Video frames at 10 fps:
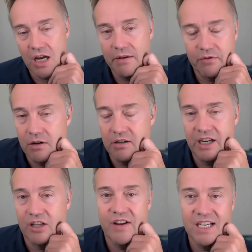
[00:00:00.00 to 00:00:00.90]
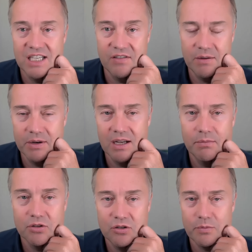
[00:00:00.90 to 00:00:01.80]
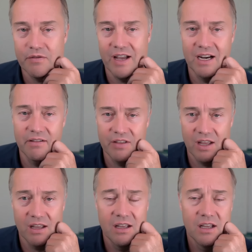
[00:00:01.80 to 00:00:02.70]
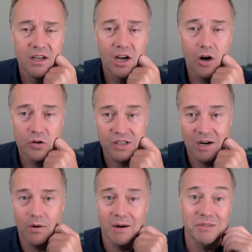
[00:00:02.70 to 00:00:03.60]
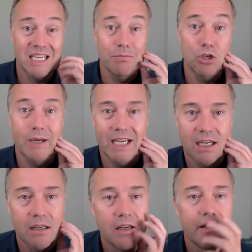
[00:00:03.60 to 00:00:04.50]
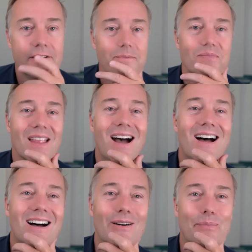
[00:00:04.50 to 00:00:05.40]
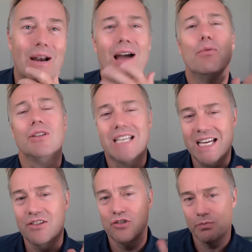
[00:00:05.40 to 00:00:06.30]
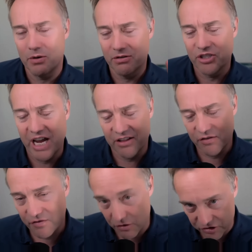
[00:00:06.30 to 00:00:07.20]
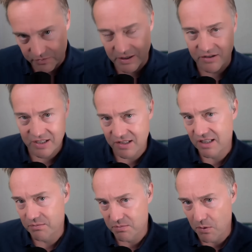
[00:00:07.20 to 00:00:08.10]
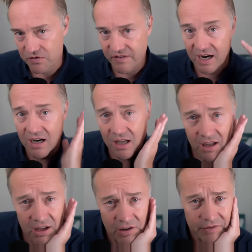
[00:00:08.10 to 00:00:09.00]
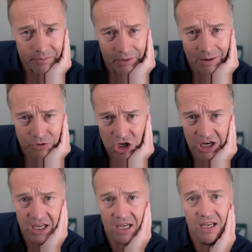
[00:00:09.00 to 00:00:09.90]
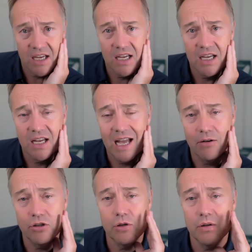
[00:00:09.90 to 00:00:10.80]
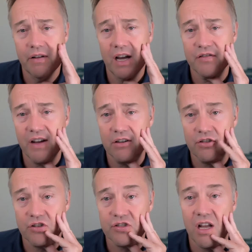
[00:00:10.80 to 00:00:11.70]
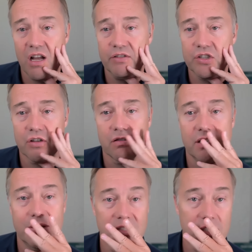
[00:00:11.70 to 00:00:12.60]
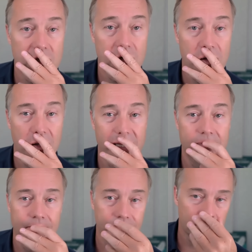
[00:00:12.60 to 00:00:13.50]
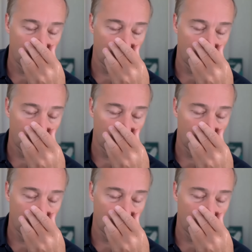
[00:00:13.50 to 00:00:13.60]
all the time for Knicks Fan TV, but I'm a super fan of the host and I want them to keep doing it. Uh, but I will take super chats first because that seems most fair. From Bob G, how do you advise founders to solve disagreements internally?